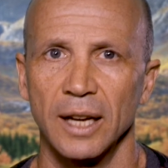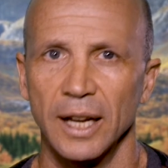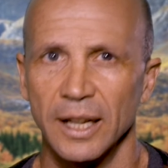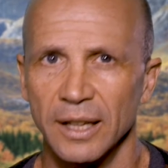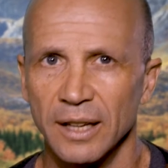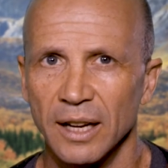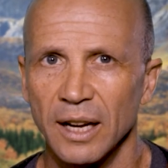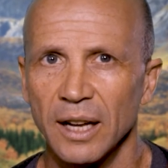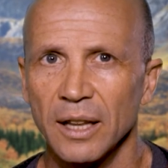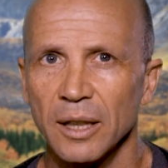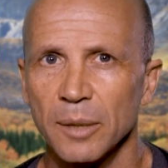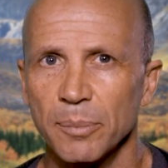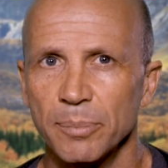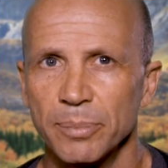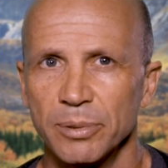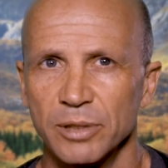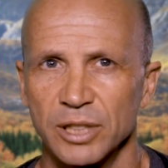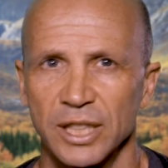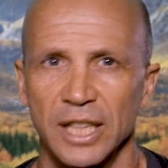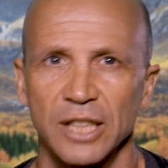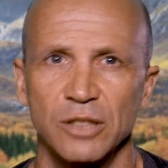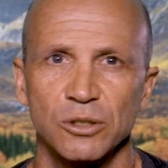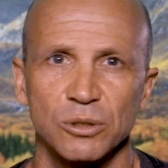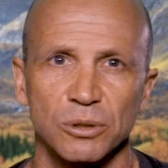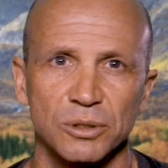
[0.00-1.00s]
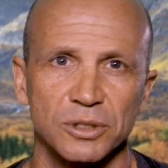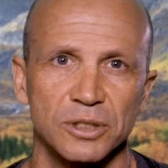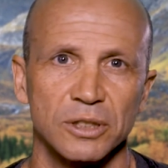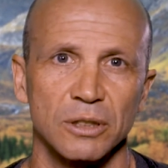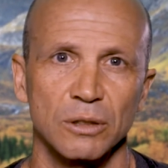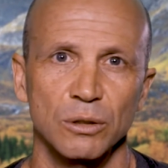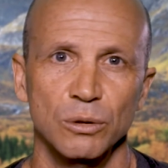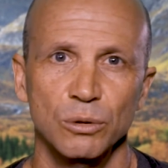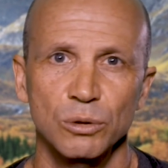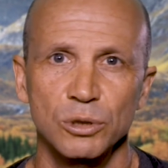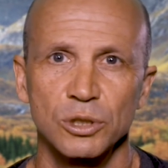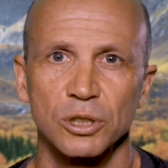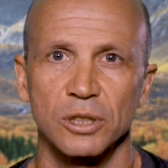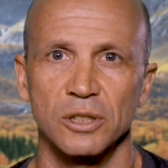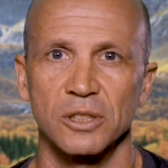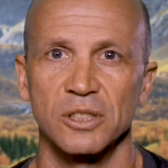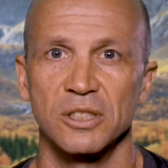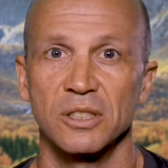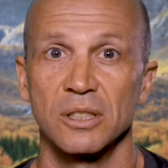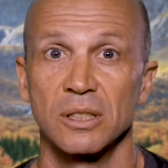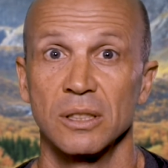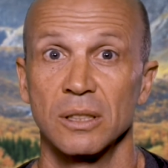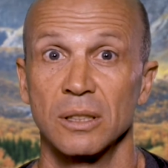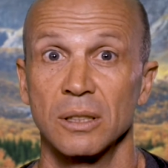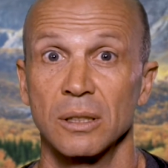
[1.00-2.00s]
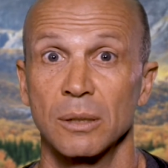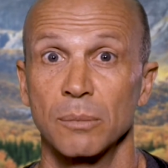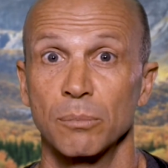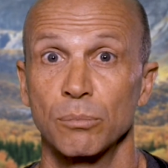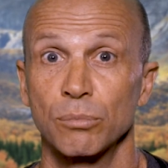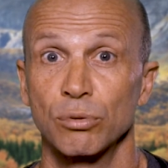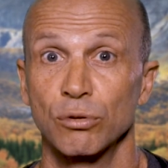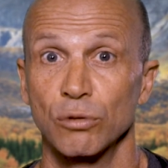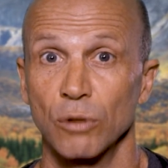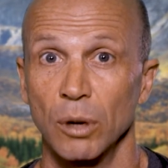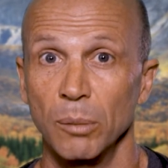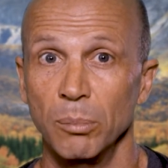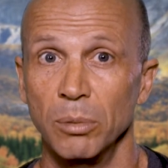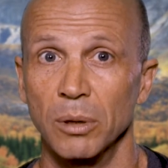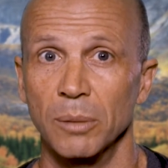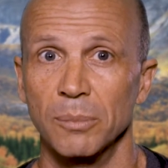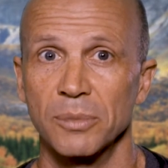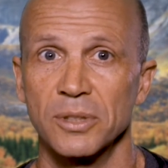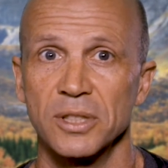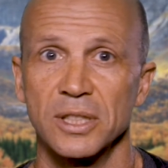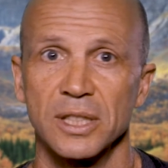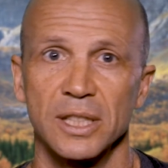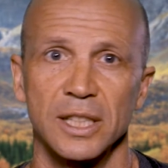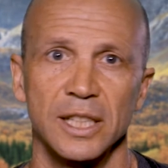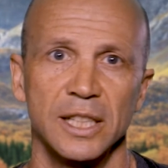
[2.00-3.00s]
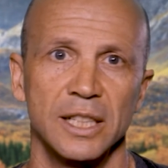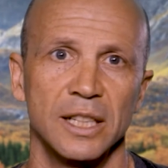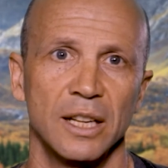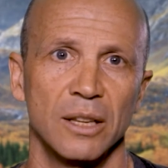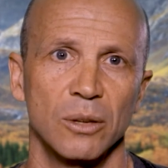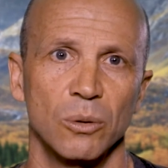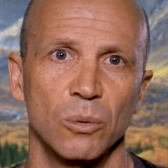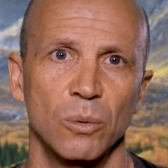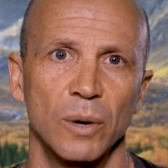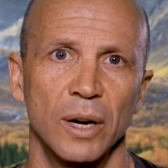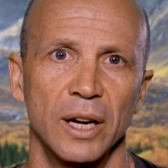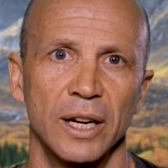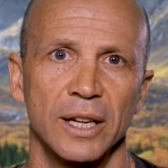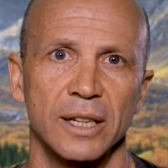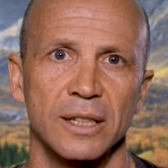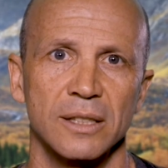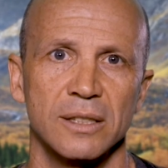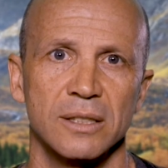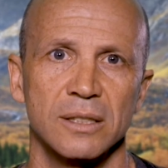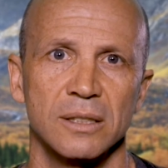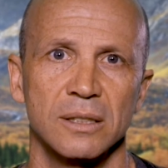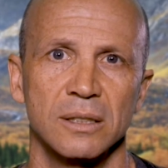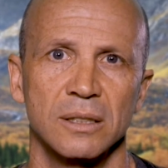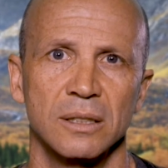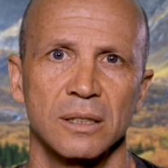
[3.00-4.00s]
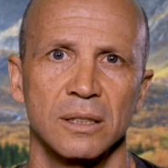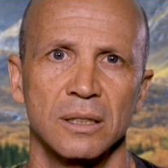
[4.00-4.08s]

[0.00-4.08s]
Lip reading: And are the potential solutions problems in other ways?